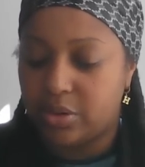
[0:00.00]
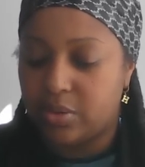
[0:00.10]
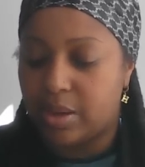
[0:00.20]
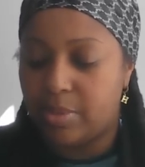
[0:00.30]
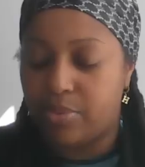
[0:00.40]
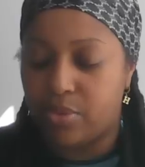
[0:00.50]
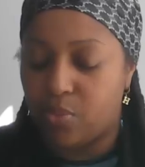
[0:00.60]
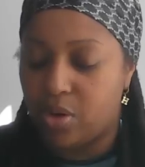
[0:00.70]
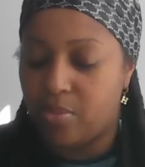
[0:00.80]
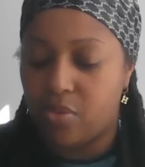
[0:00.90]
So I'm gonna
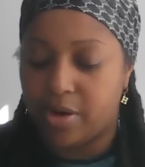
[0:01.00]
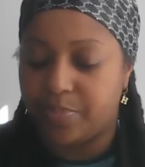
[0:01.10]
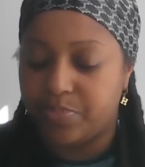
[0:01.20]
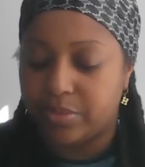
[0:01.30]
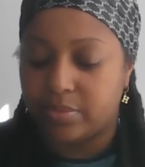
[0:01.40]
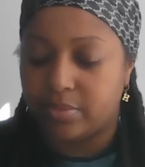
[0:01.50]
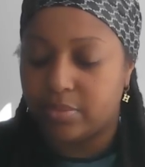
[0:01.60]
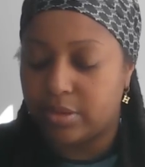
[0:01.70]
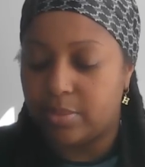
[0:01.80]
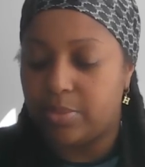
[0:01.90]
pull one more.
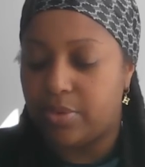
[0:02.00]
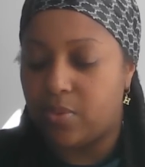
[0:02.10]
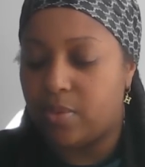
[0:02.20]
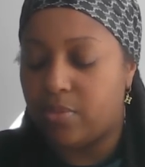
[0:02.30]
I'm gonna pull